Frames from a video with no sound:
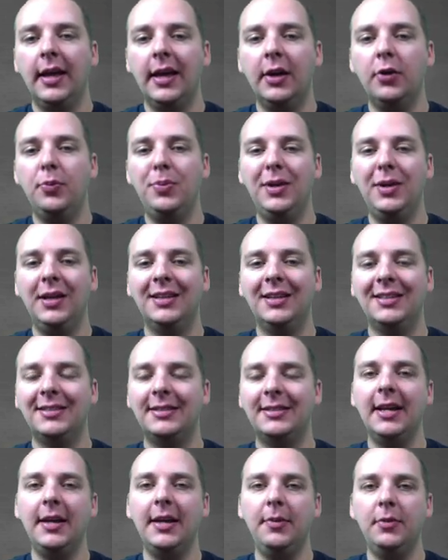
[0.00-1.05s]
it'll be in the
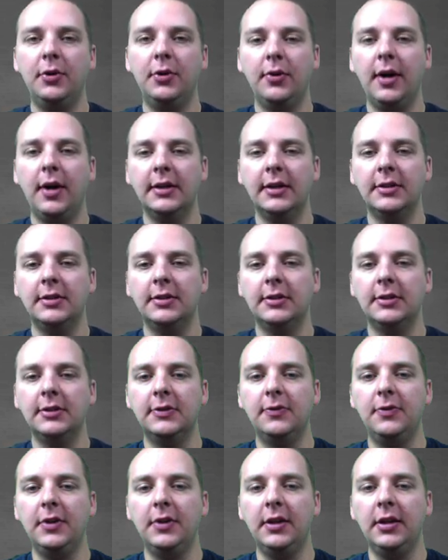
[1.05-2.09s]
same direction
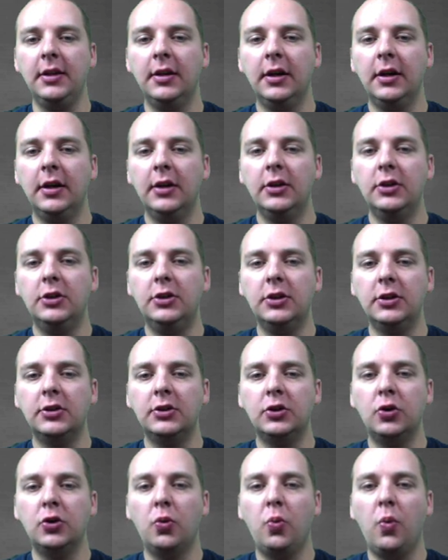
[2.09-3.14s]
as v,
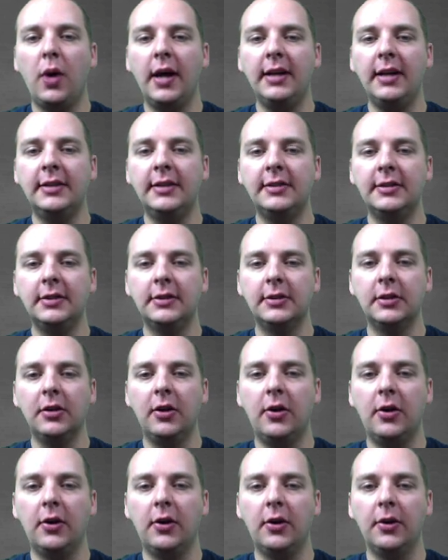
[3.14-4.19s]
just twice as
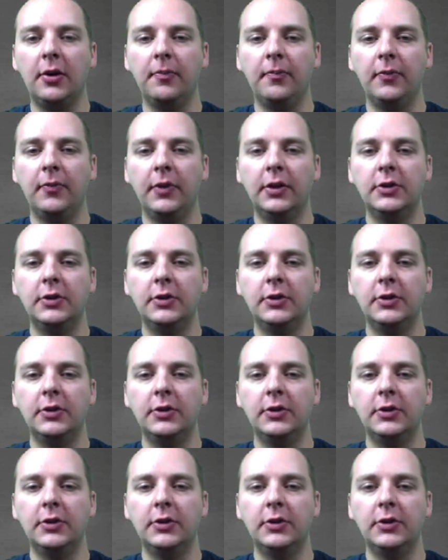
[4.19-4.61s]
long.